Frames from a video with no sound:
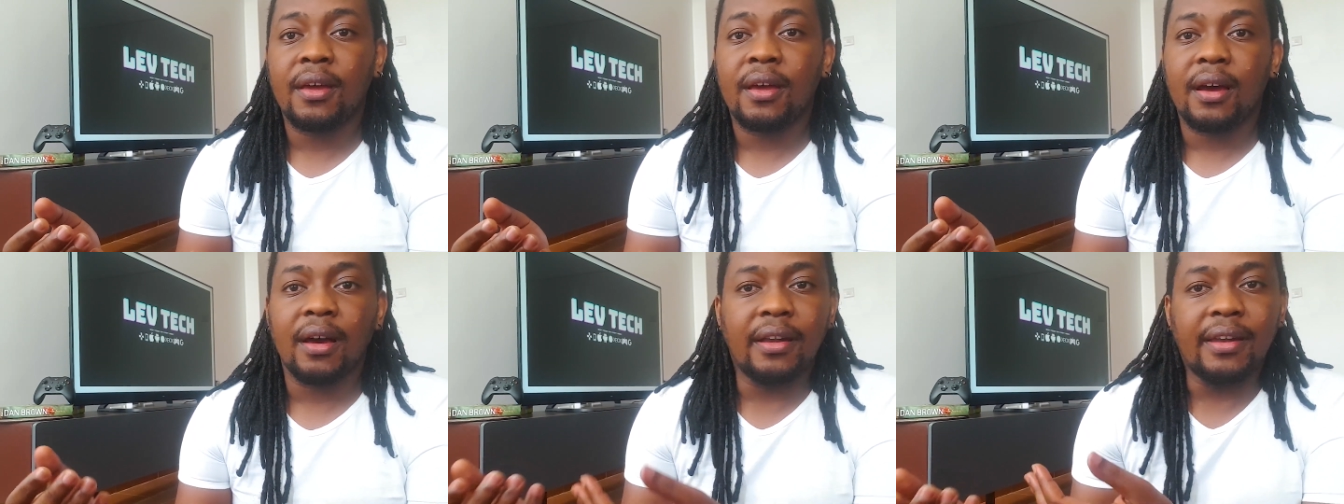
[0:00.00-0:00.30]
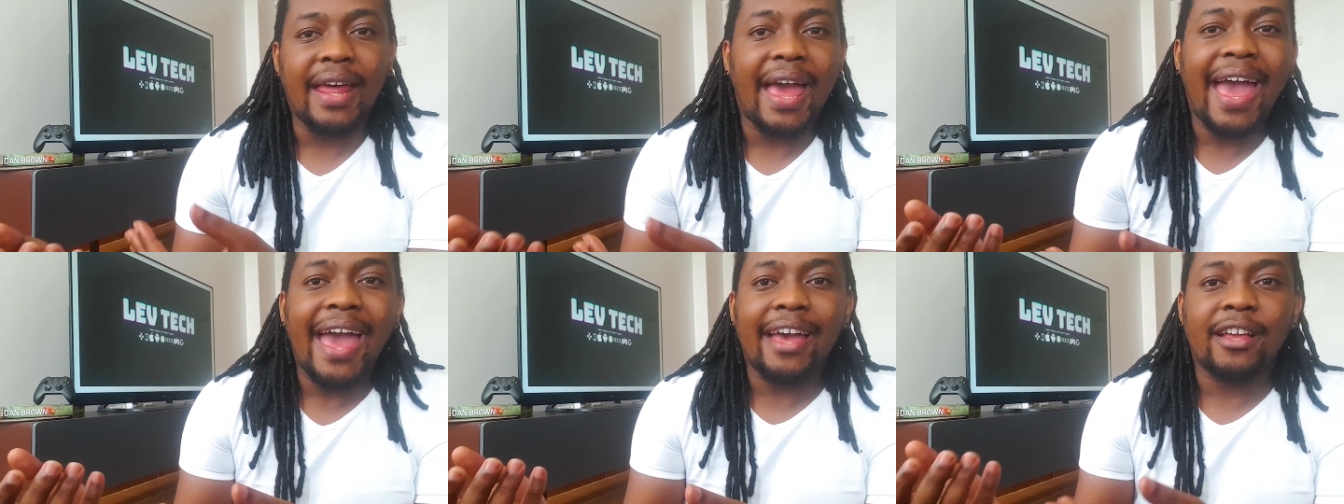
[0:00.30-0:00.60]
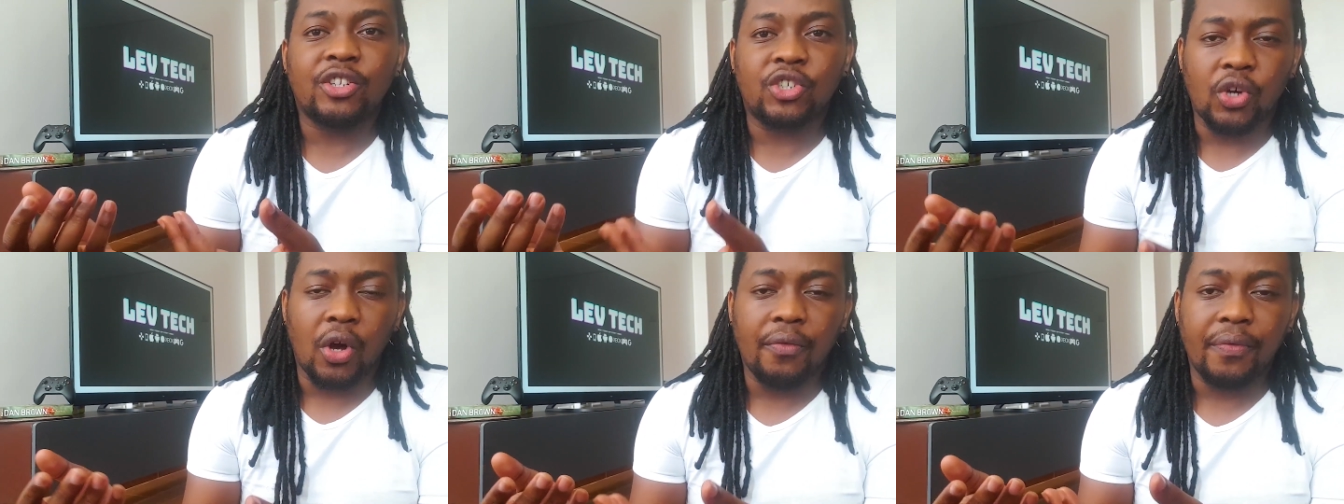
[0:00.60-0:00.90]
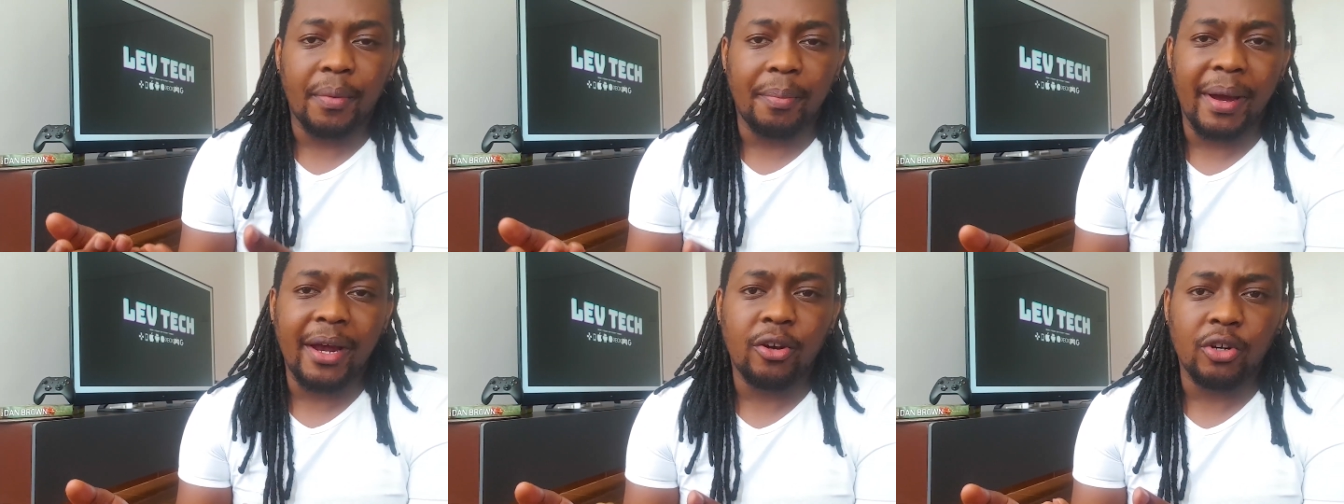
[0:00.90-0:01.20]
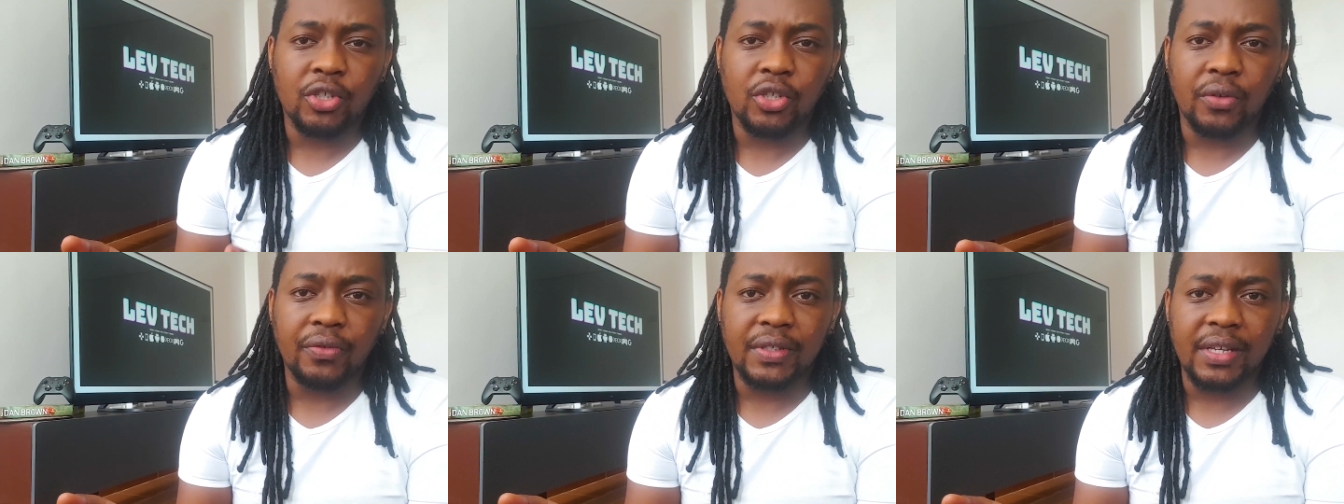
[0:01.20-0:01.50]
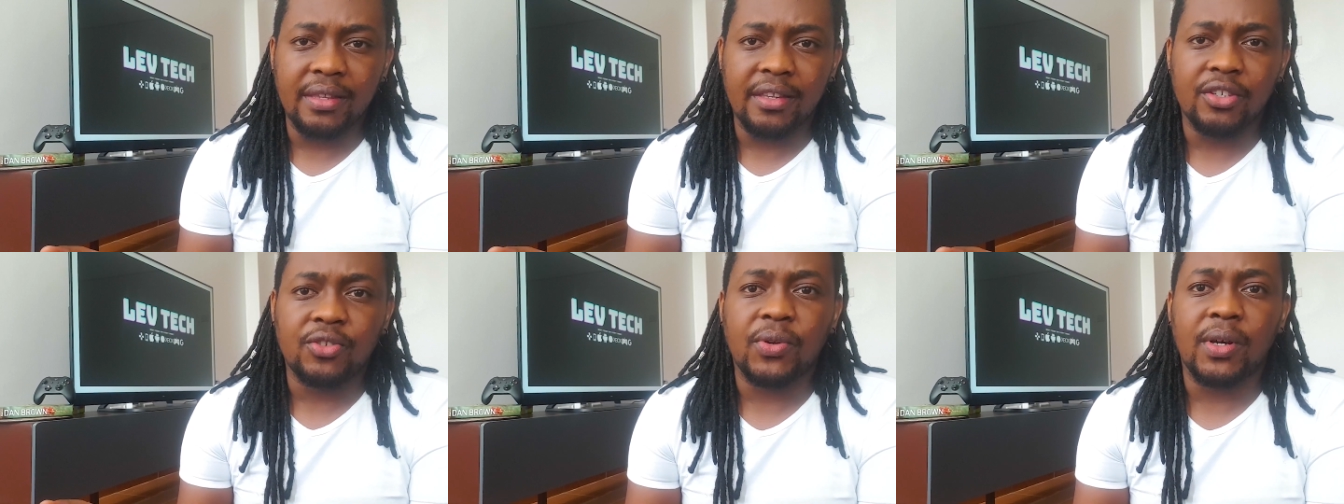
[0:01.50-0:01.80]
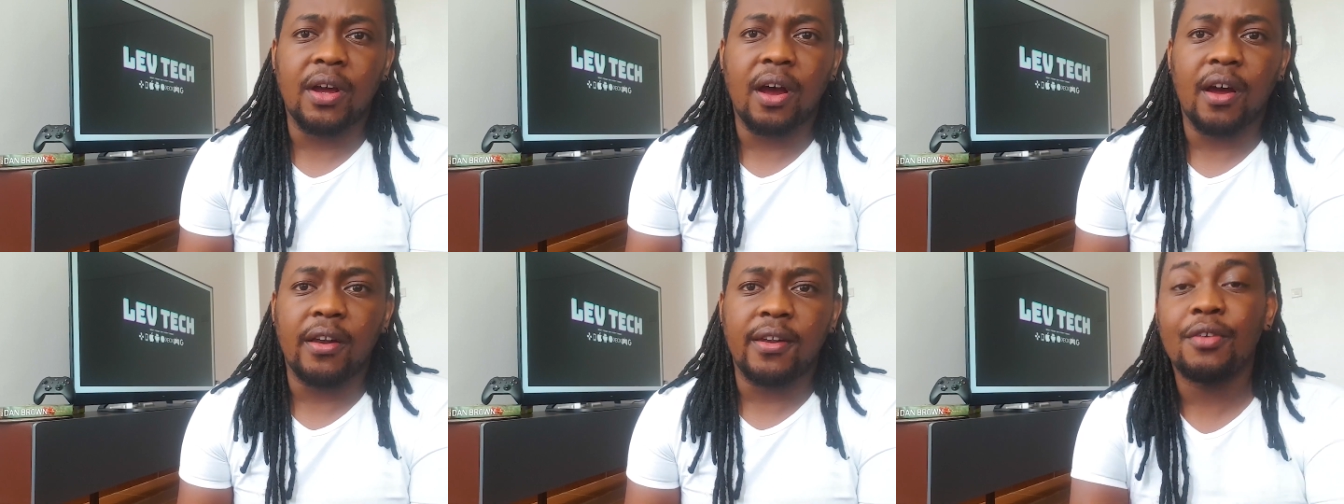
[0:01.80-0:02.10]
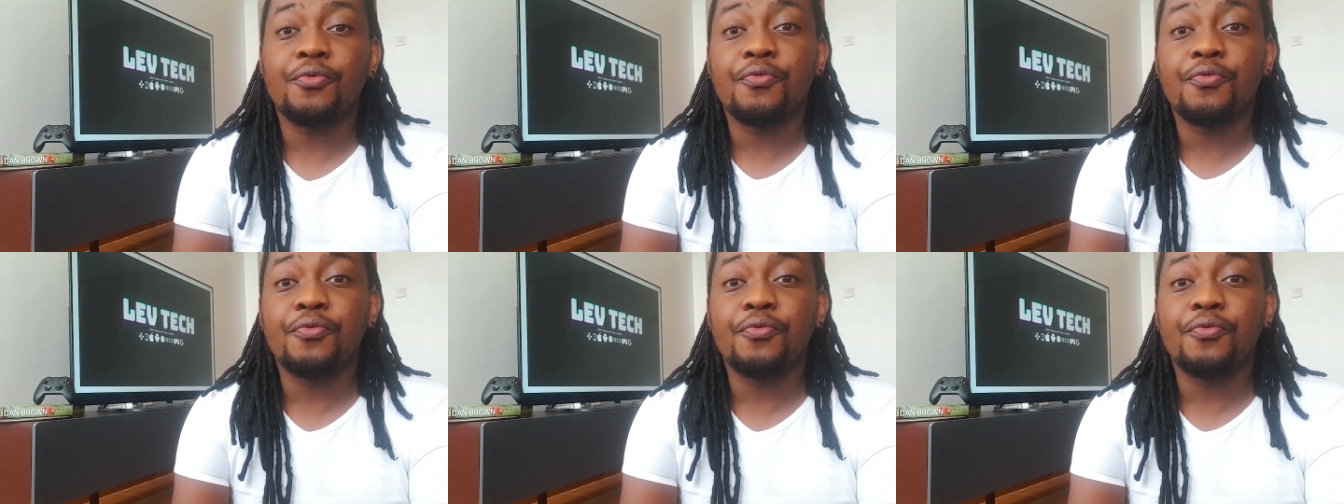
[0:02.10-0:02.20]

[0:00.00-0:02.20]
an edge over Microsoft in this regard.